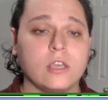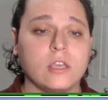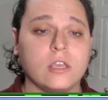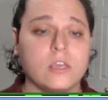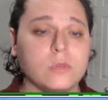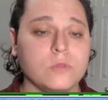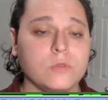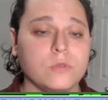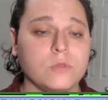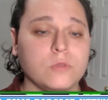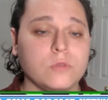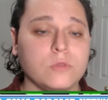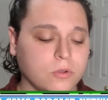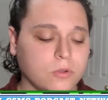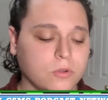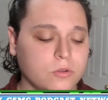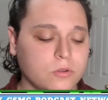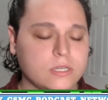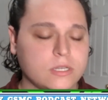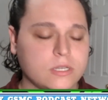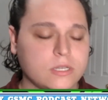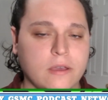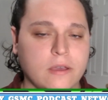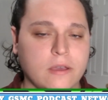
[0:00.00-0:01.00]
we just broke
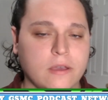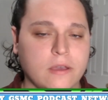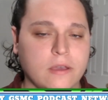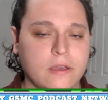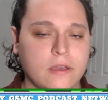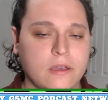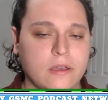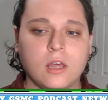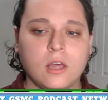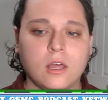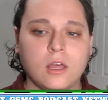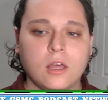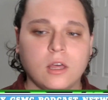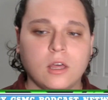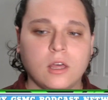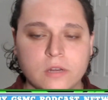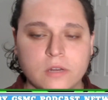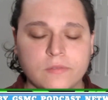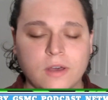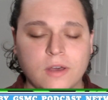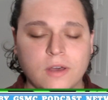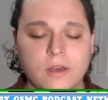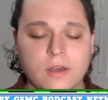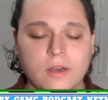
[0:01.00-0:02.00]
down a little bit of
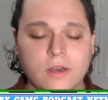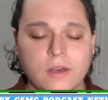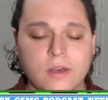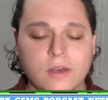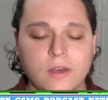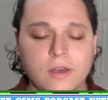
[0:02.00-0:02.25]
hockey.